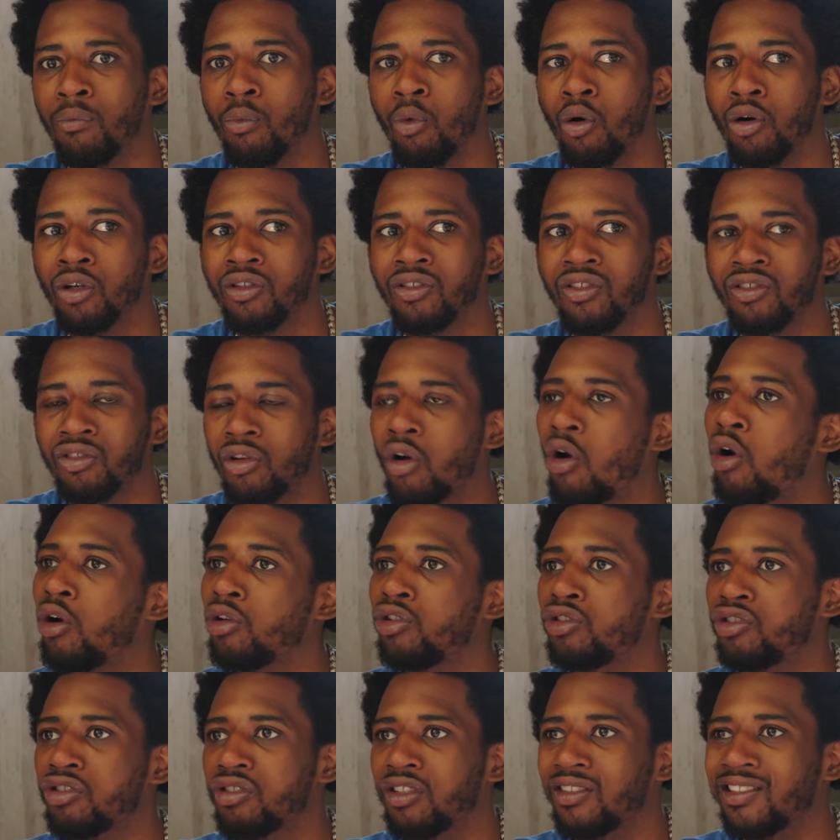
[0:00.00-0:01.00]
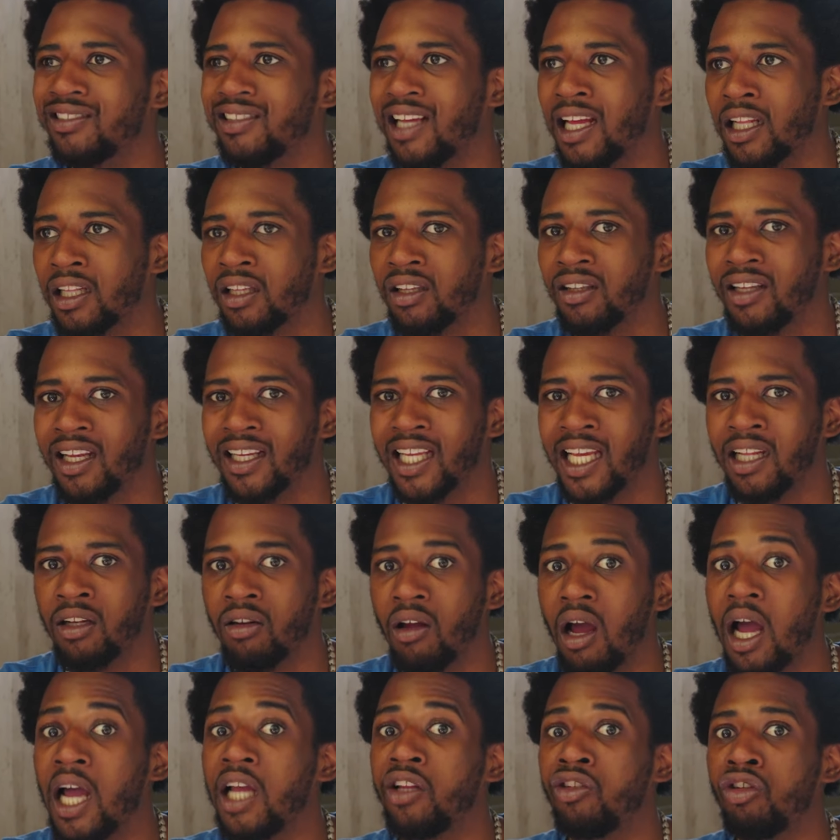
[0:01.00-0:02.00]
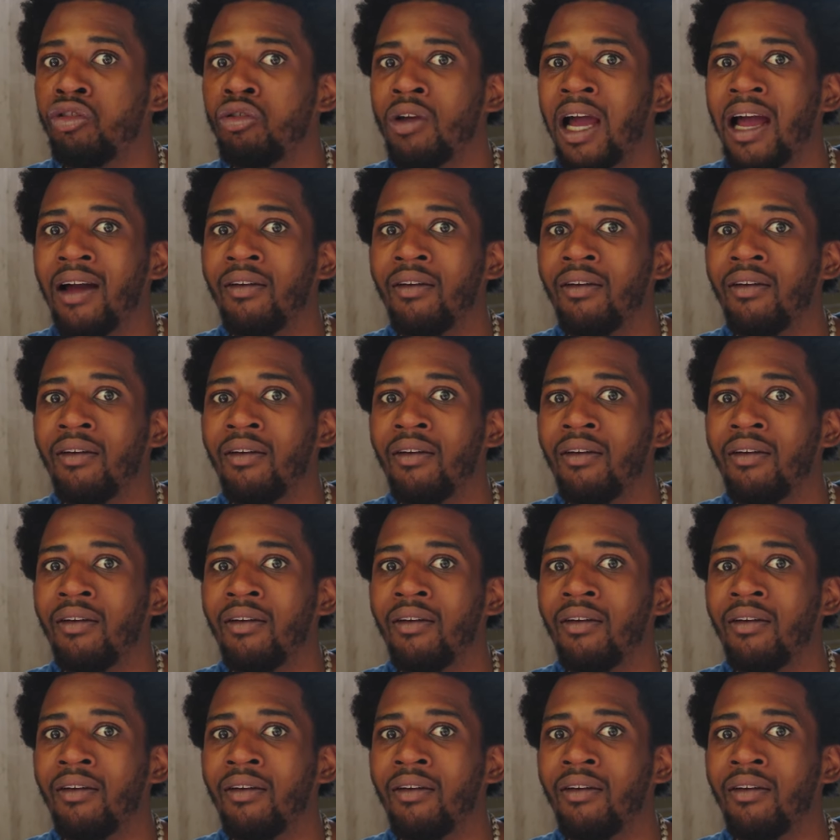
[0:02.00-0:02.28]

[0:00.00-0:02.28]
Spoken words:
was conscious. And again, I do